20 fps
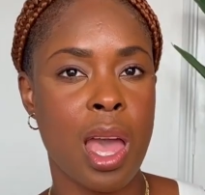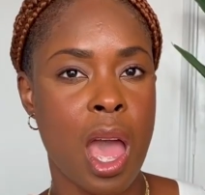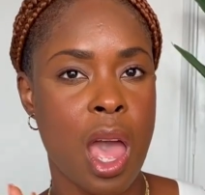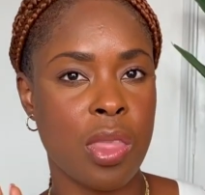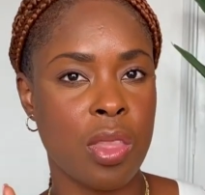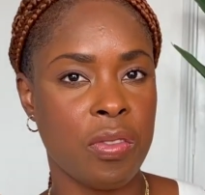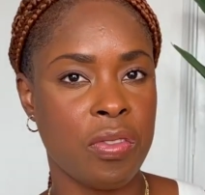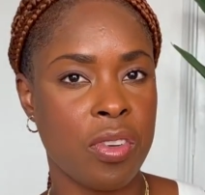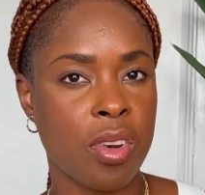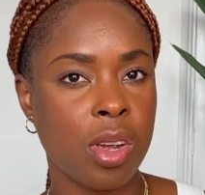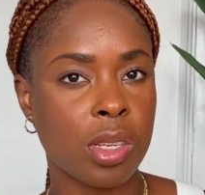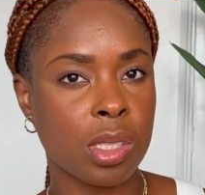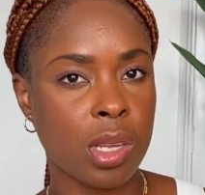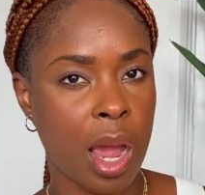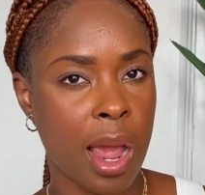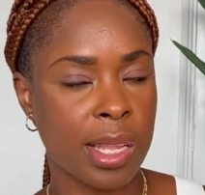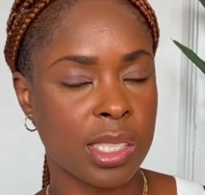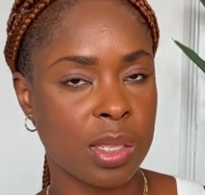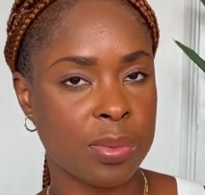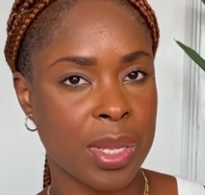and the first
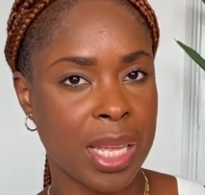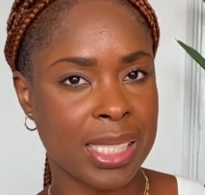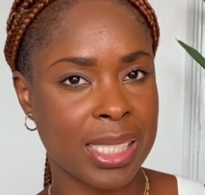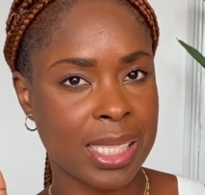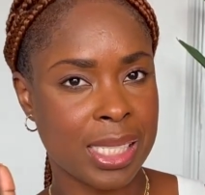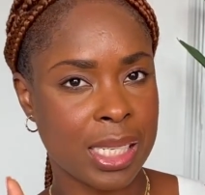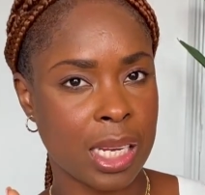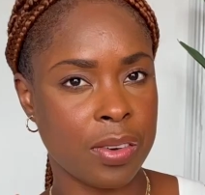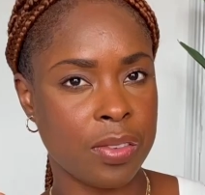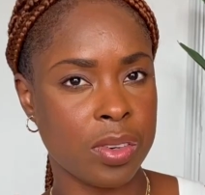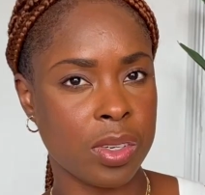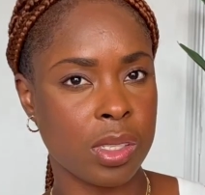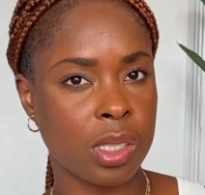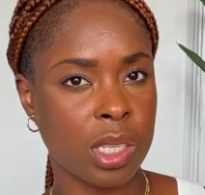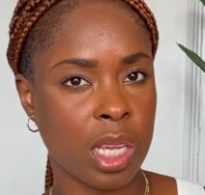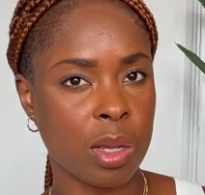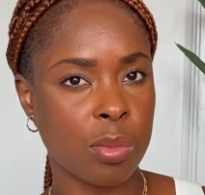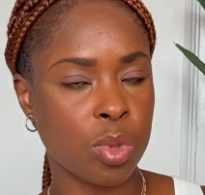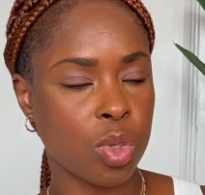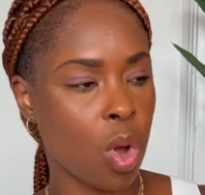item that I did get for the
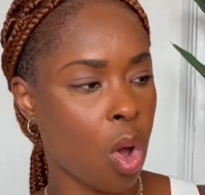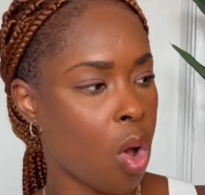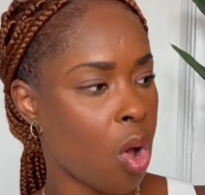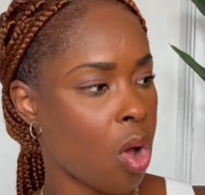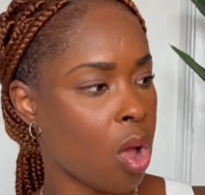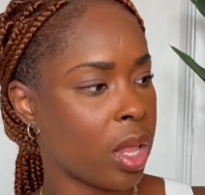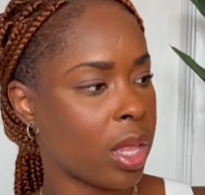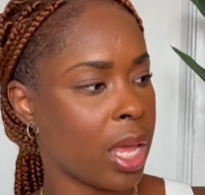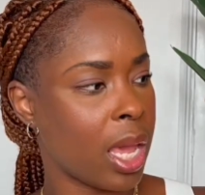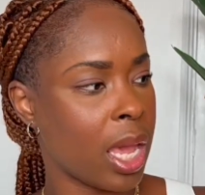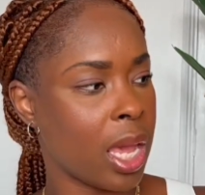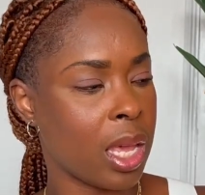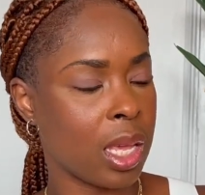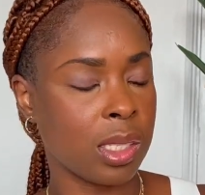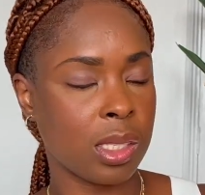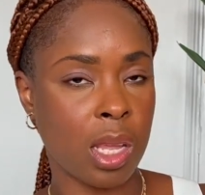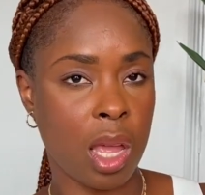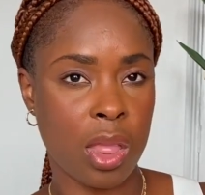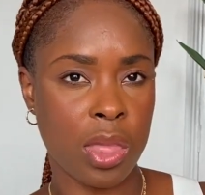Skims haul is